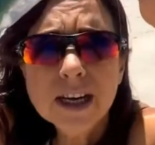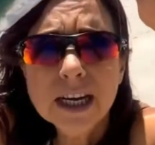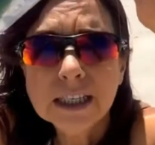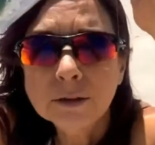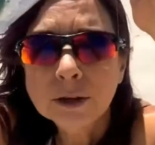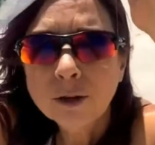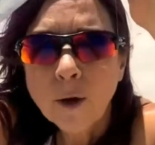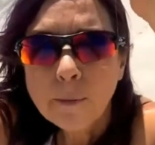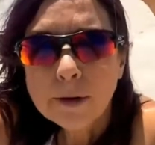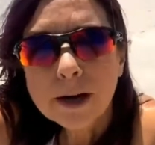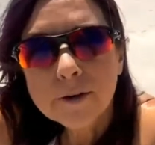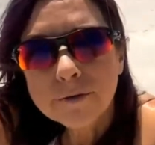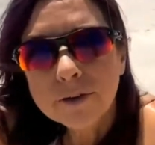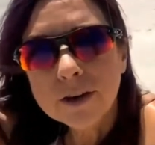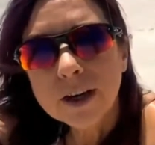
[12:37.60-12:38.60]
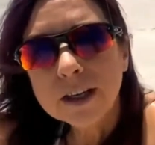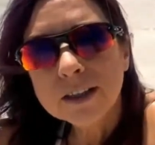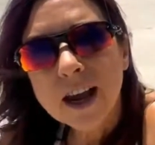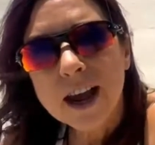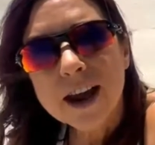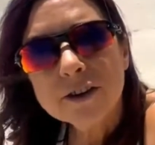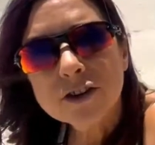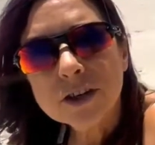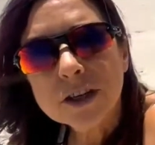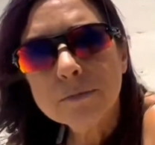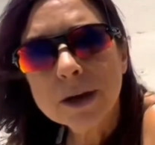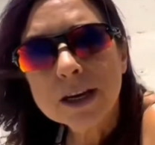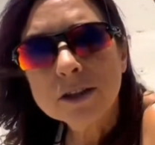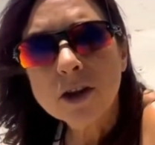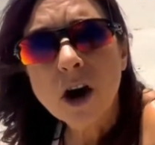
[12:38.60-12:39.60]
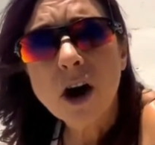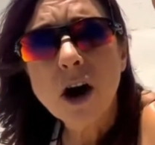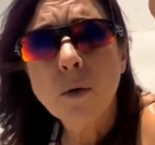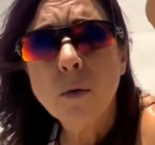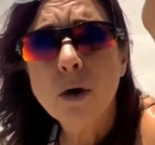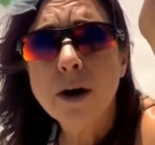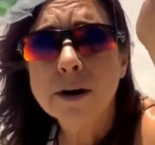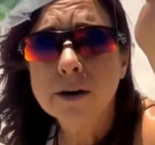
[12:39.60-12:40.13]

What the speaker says: tea, but I forgot to actually make the hot